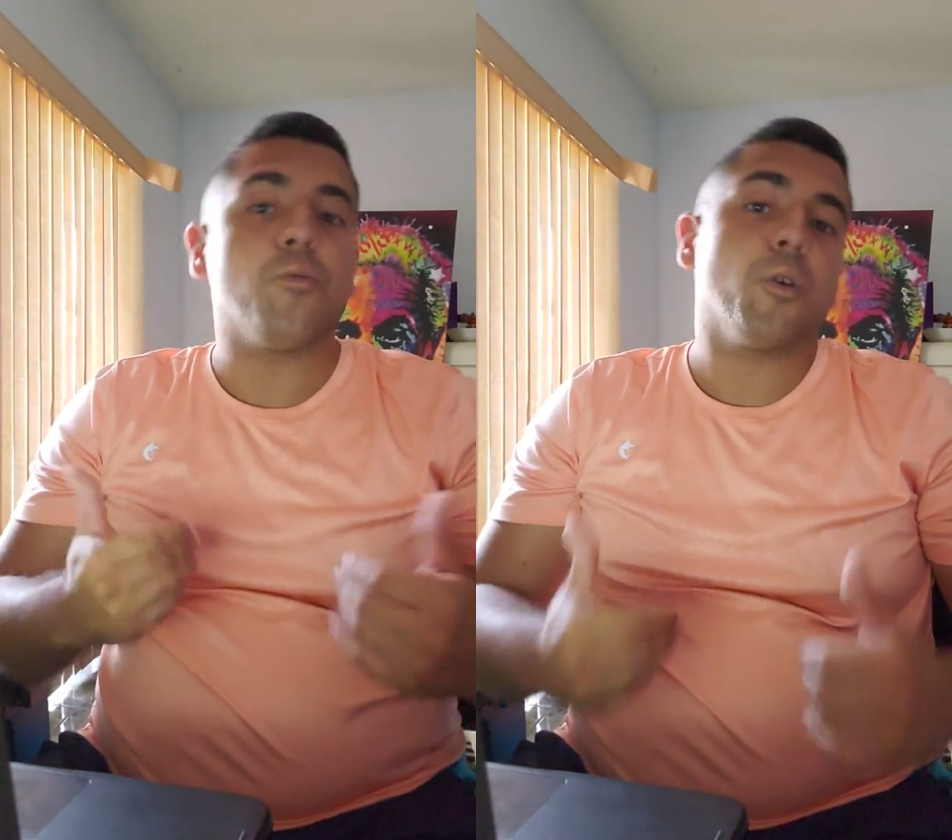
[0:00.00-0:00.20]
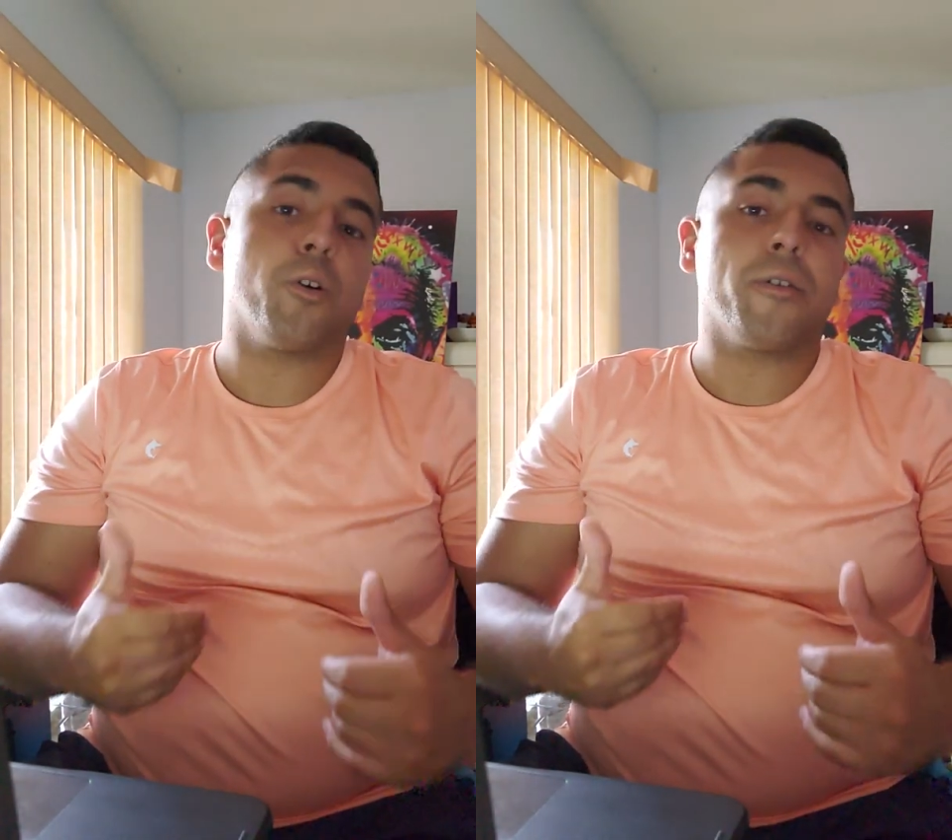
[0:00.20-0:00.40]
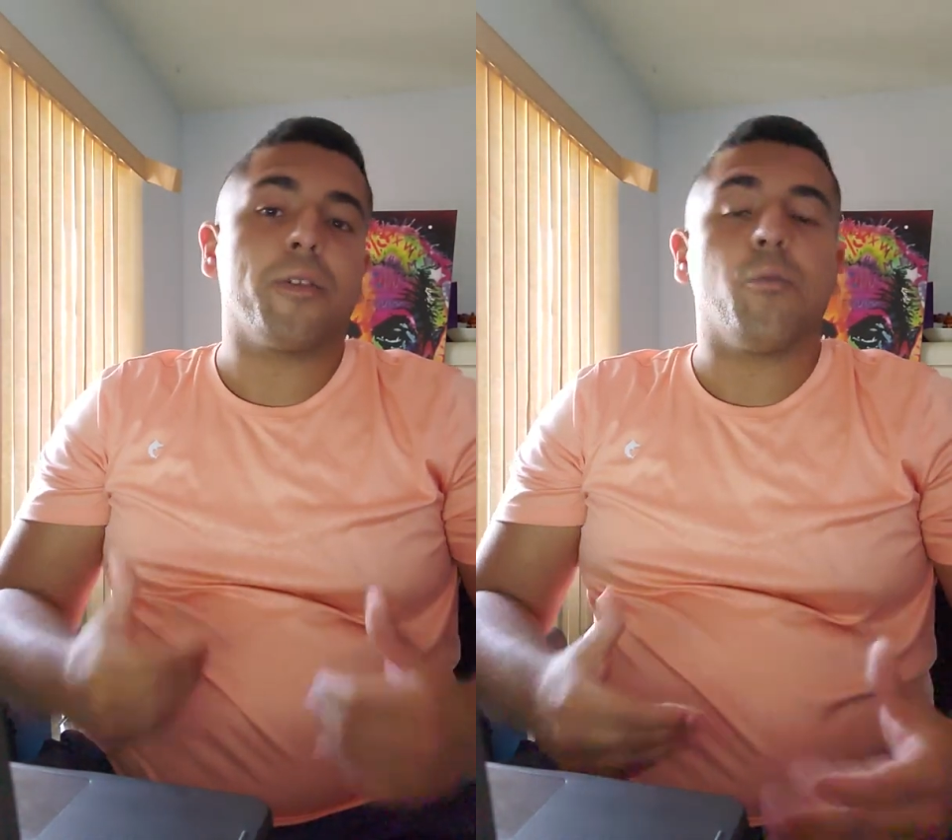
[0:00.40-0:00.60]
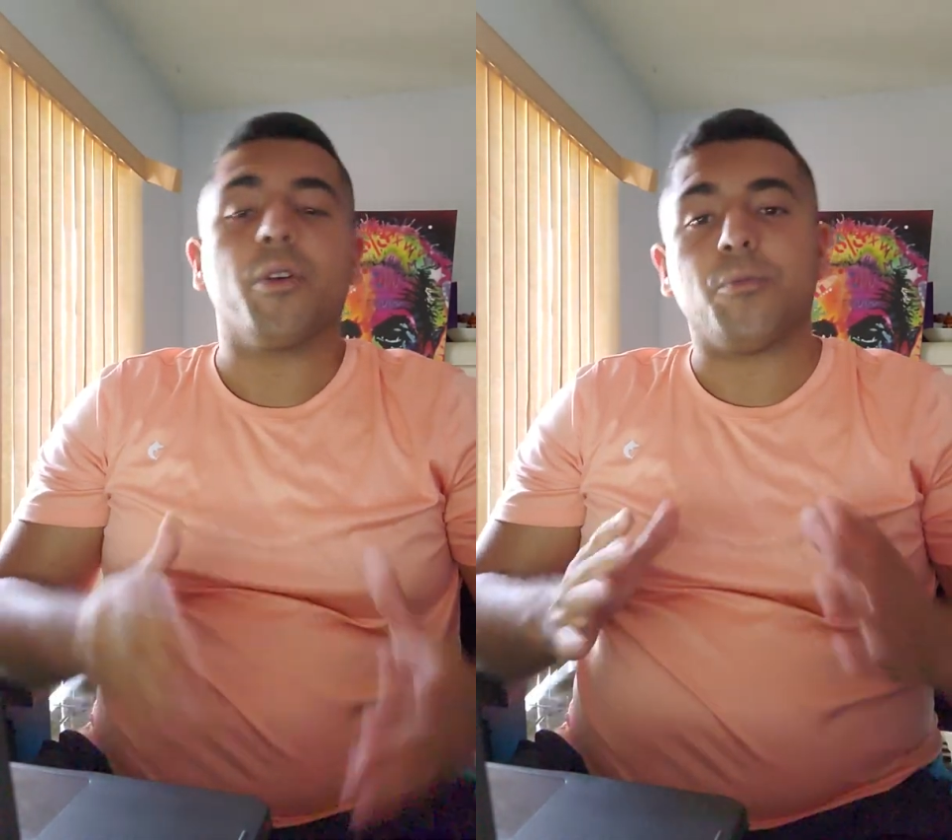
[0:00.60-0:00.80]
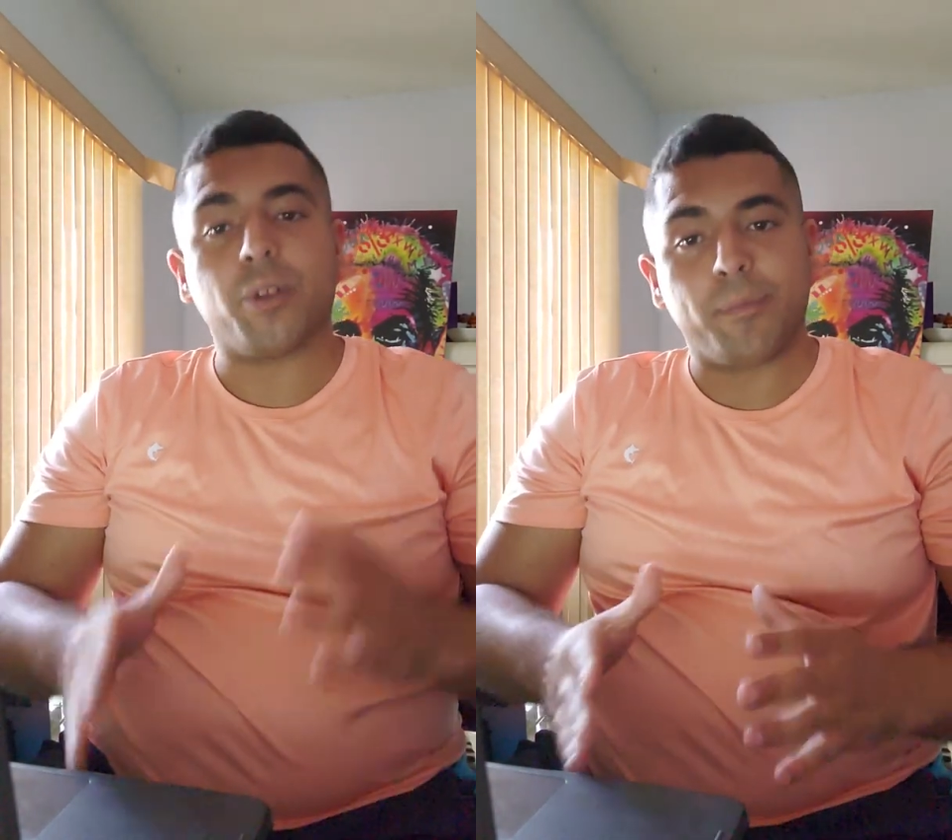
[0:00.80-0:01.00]
work than
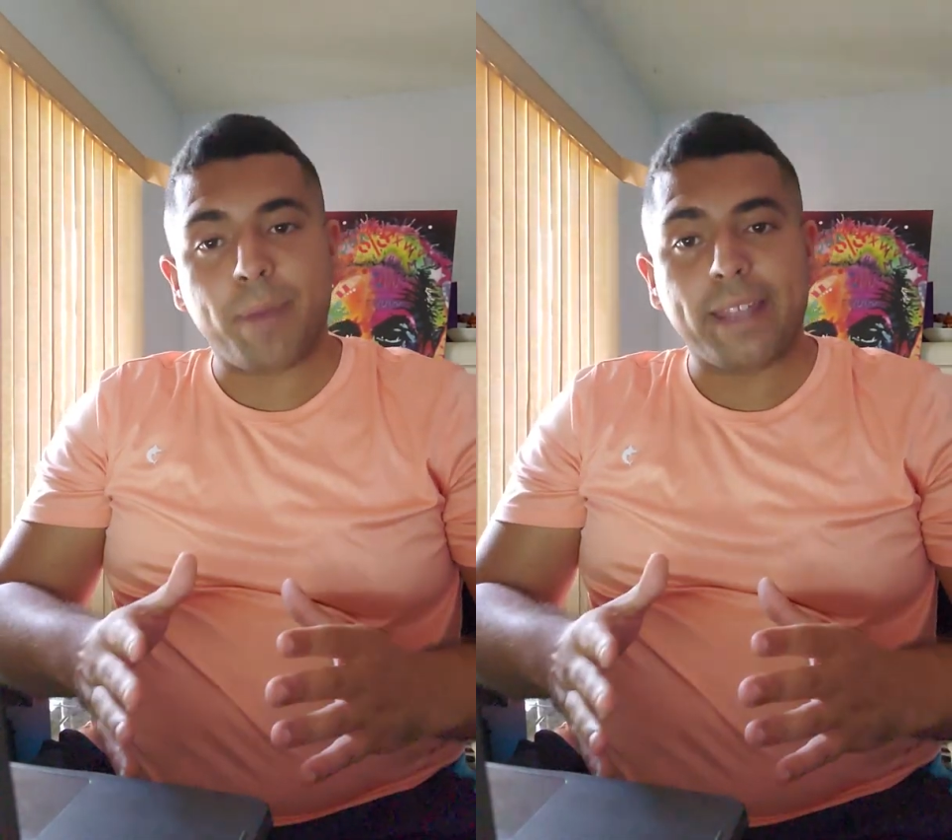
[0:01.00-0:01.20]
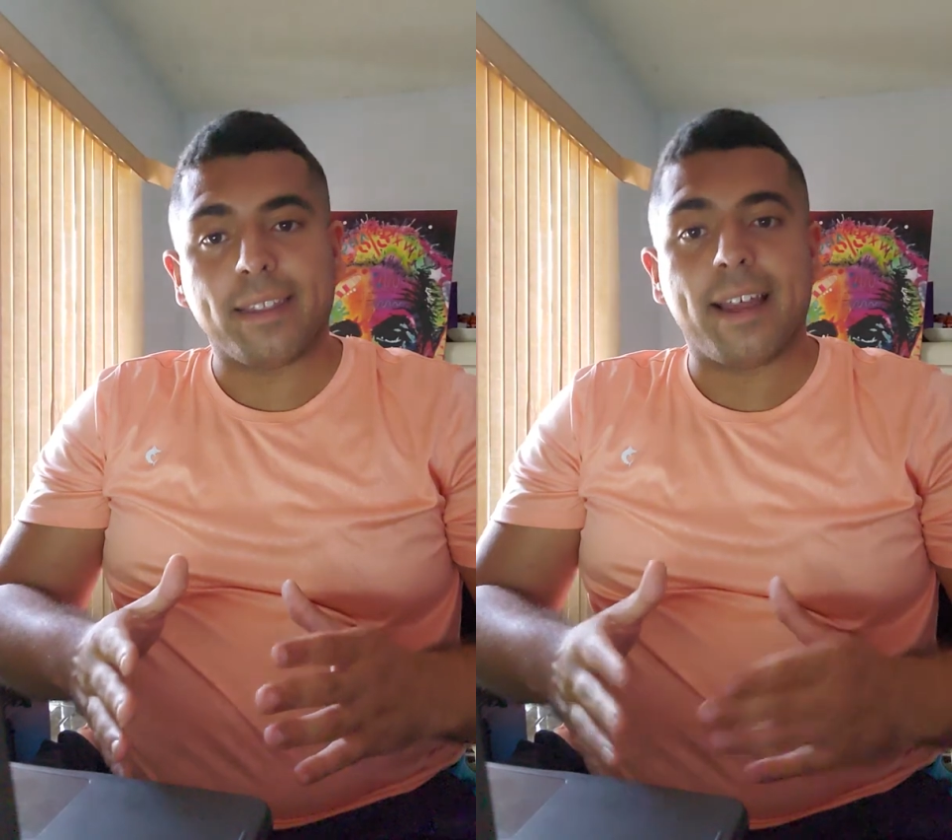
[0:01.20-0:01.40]
what it would have been